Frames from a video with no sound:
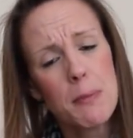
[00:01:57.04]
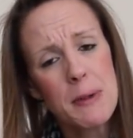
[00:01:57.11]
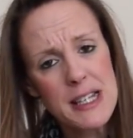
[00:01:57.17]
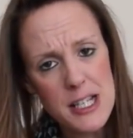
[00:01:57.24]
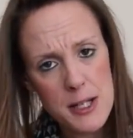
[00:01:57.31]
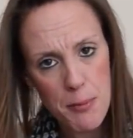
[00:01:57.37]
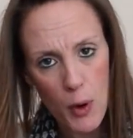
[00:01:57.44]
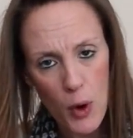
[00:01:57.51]

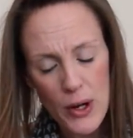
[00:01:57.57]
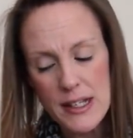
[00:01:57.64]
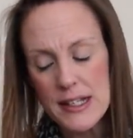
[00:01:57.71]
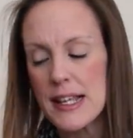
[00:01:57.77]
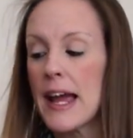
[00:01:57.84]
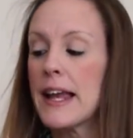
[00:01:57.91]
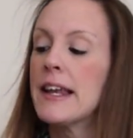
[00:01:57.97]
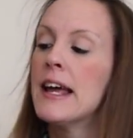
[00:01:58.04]

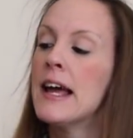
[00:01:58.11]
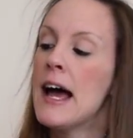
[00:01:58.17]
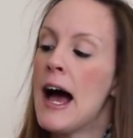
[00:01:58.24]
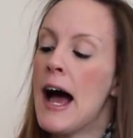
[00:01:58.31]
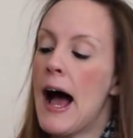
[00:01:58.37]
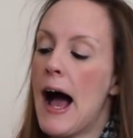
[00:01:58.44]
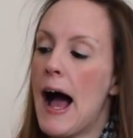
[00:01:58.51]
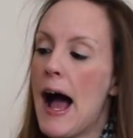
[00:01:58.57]
disappointing.
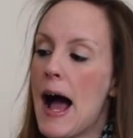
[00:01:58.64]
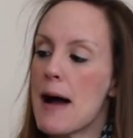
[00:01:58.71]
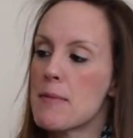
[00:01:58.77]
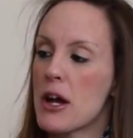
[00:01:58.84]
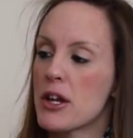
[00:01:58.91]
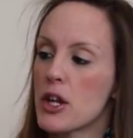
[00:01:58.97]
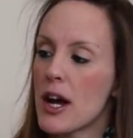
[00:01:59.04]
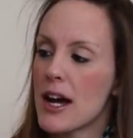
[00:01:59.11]

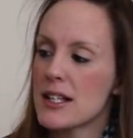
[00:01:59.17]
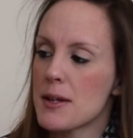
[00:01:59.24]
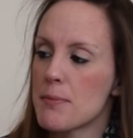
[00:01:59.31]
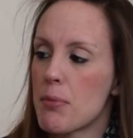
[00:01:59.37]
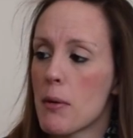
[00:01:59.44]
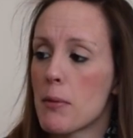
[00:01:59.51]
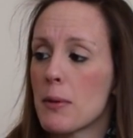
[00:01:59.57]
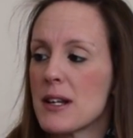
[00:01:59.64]
And you guys can
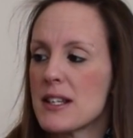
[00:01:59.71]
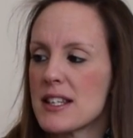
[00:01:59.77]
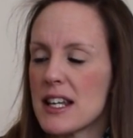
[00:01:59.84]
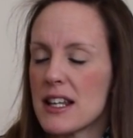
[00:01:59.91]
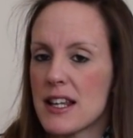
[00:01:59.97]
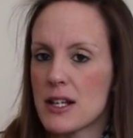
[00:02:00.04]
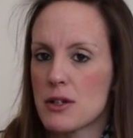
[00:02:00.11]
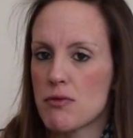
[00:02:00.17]
probably
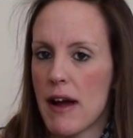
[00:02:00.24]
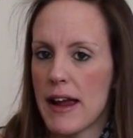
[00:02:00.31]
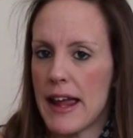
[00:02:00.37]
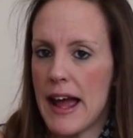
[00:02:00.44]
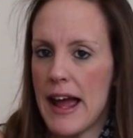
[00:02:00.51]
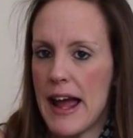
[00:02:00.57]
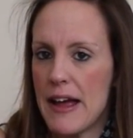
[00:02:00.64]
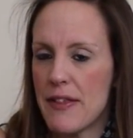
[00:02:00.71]
see this right
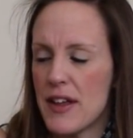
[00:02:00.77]
here.